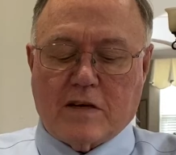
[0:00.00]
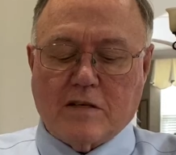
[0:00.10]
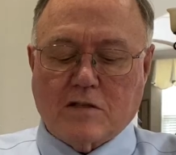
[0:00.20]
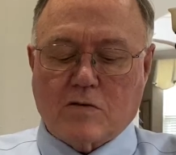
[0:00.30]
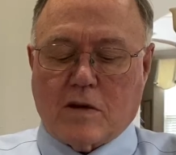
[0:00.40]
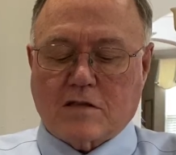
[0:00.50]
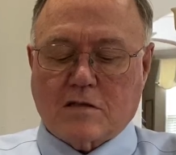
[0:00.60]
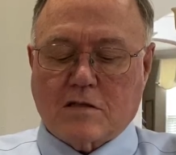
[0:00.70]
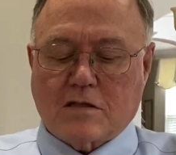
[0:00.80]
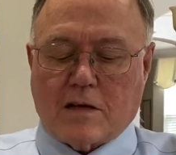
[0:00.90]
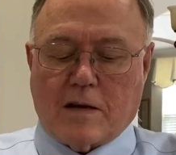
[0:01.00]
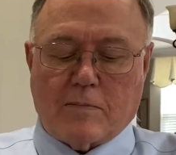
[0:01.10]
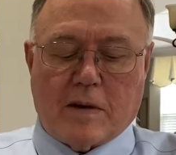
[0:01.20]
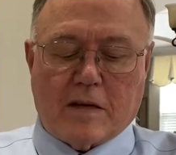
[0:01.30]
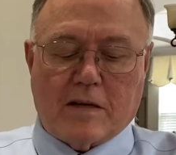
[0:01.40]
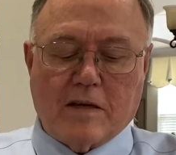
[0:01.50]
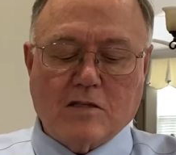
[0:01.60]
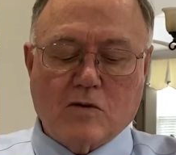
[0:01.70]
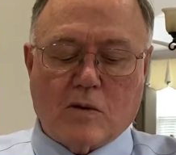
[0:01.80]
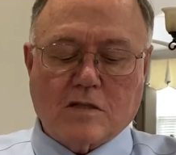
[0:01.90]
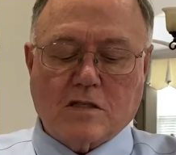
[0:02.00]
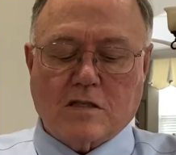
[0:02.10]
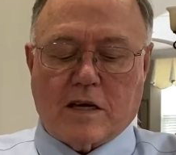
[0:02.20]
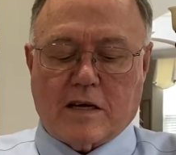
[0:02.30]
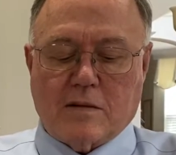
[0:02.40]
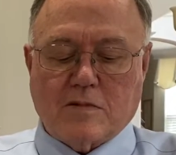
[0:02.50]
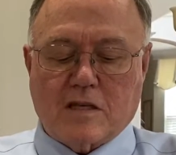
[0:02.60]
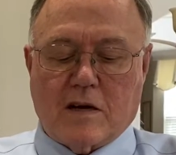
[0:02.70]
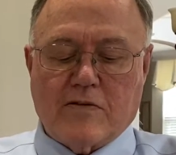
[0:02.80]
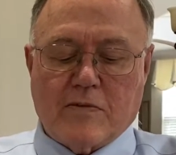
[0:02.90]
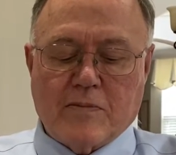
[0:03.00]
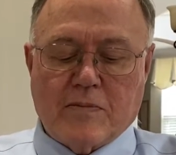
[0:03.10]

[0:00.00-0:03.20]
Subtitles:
instructions signed by King George II himself